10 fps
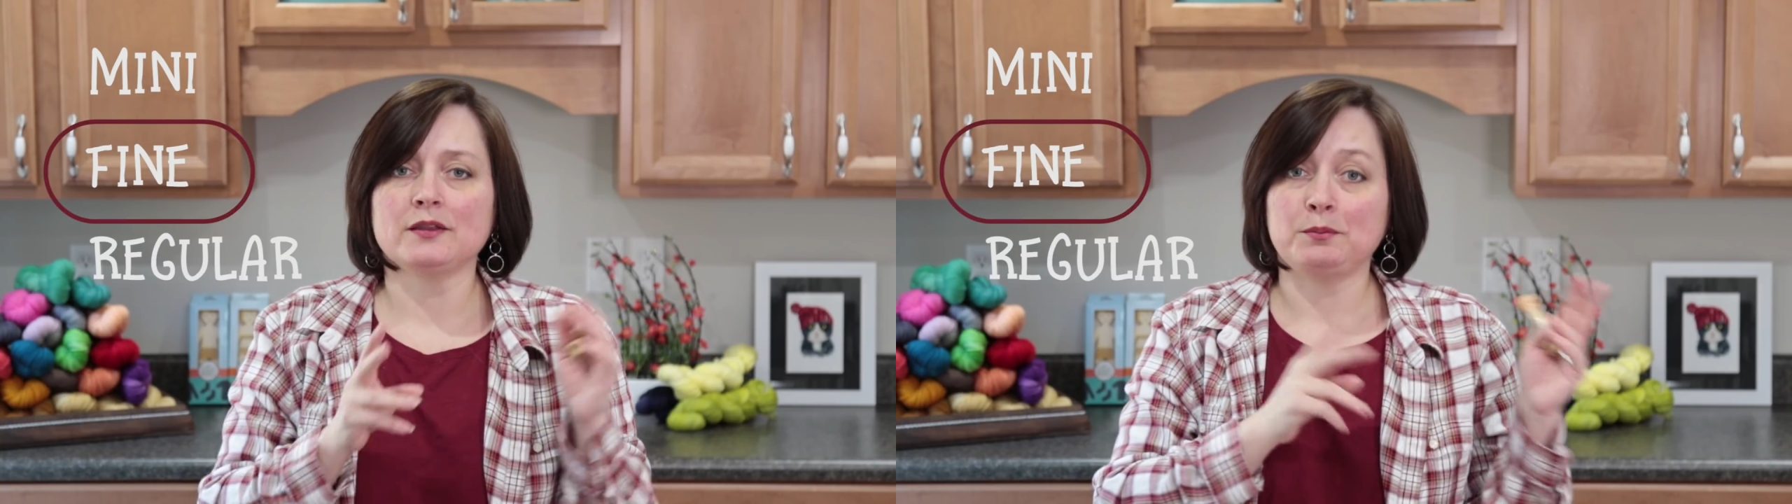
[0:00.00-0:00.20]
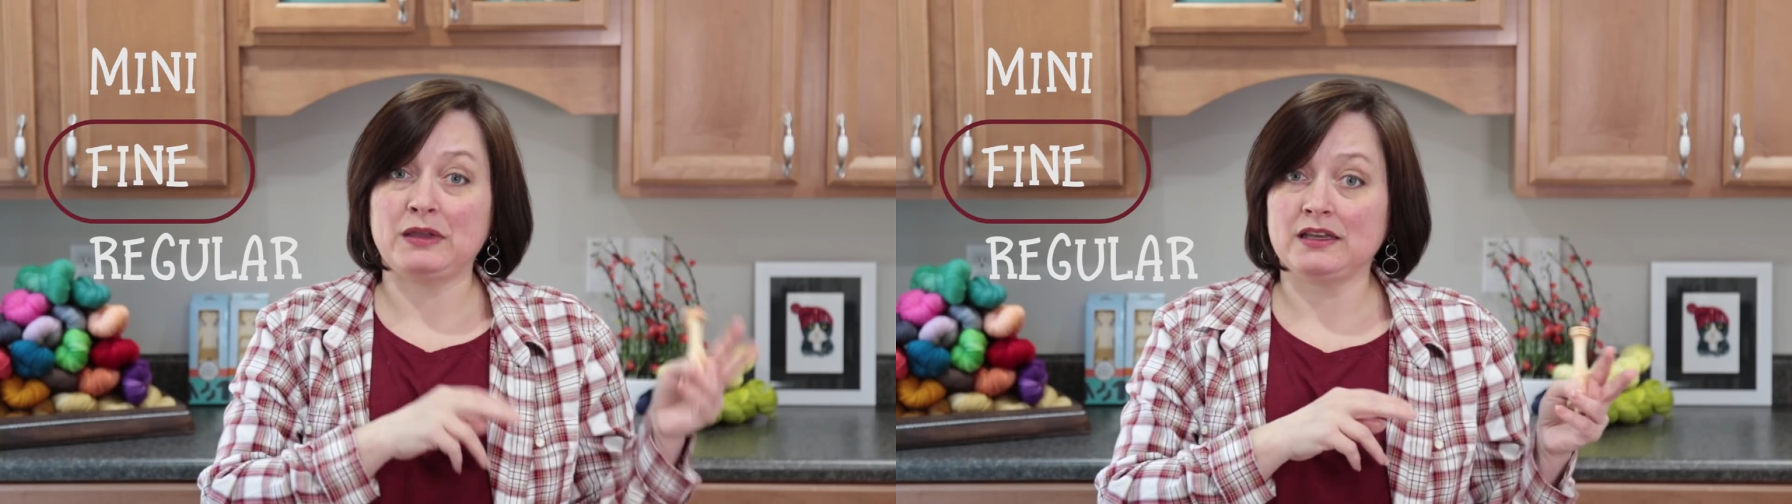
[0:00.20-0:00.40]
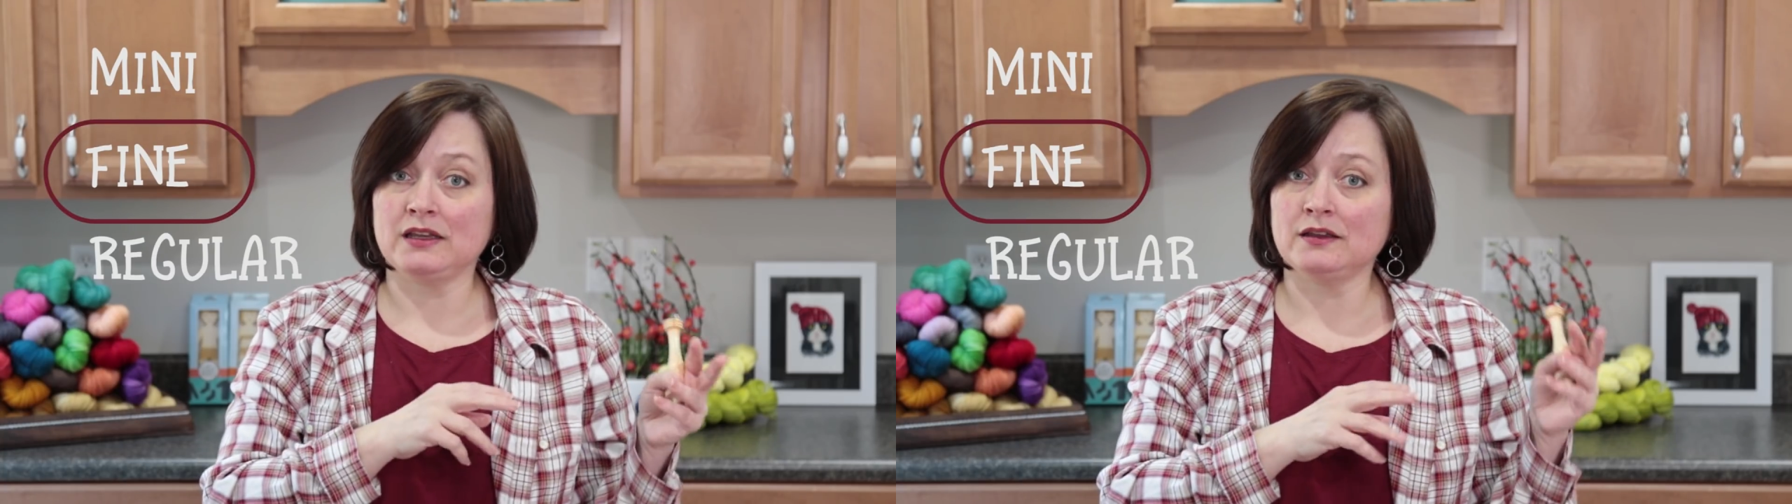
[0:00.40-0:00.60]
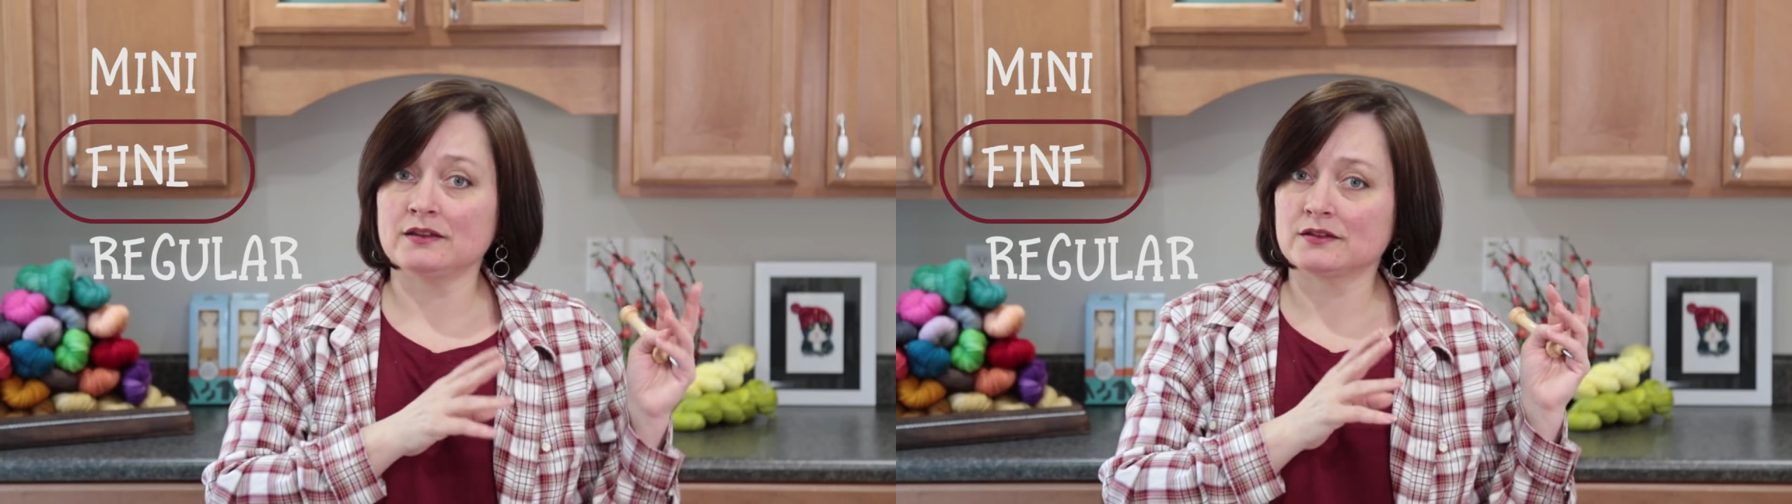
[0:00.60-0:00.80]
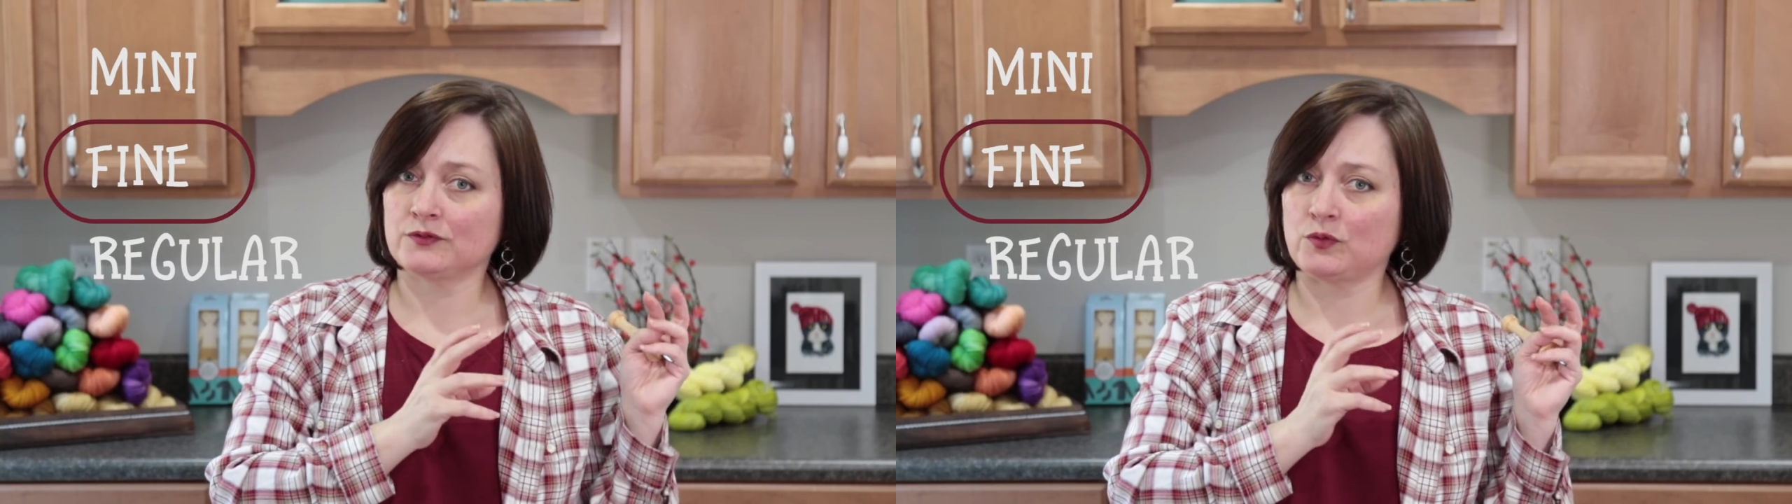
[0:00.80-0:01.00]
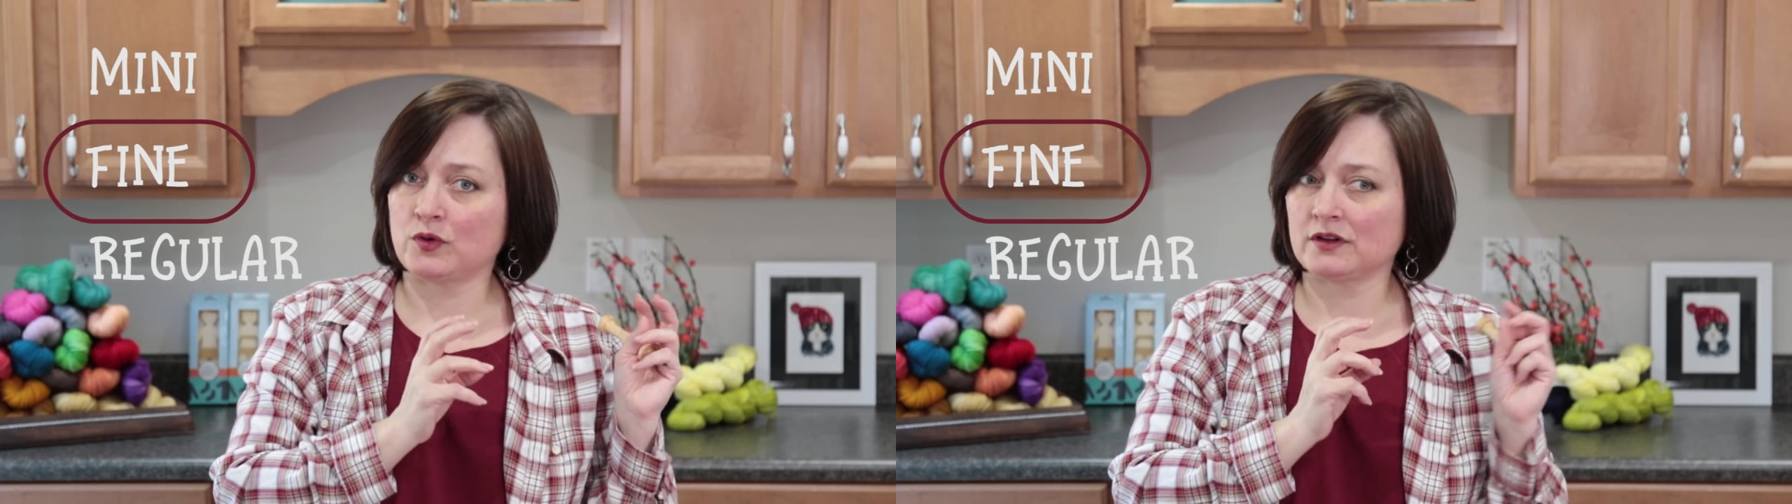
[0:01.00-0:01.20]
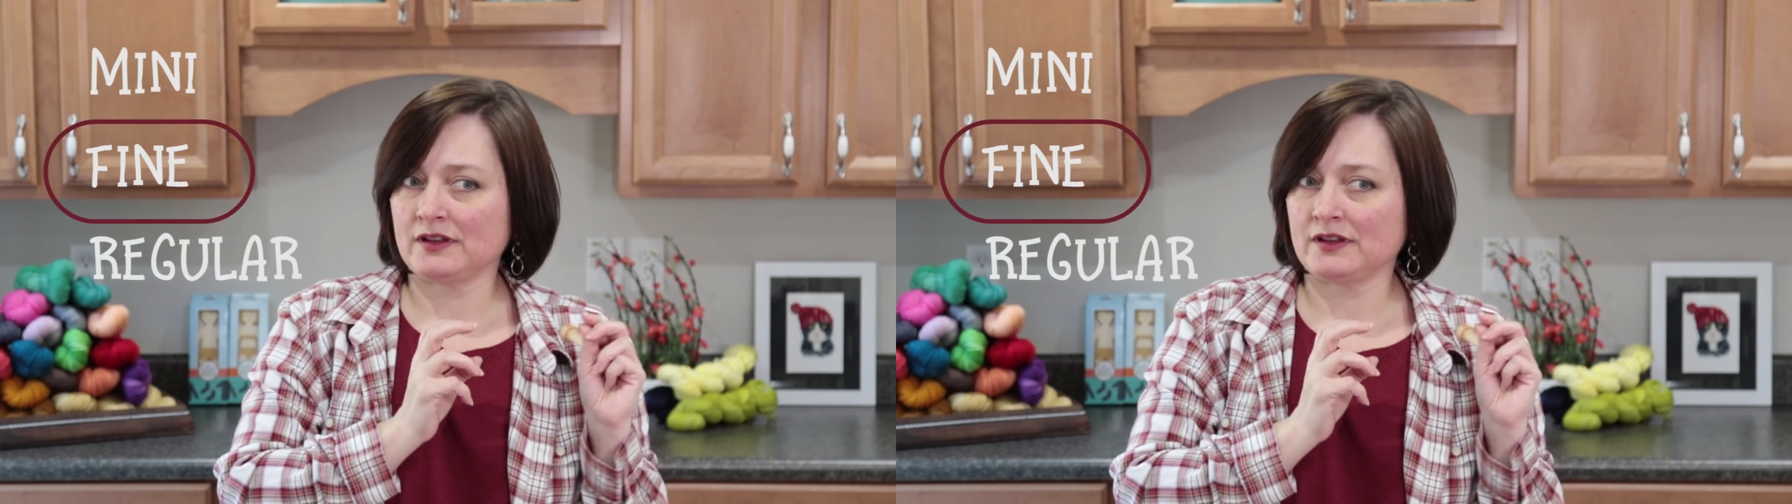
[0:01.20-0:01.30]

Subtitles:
The mini is for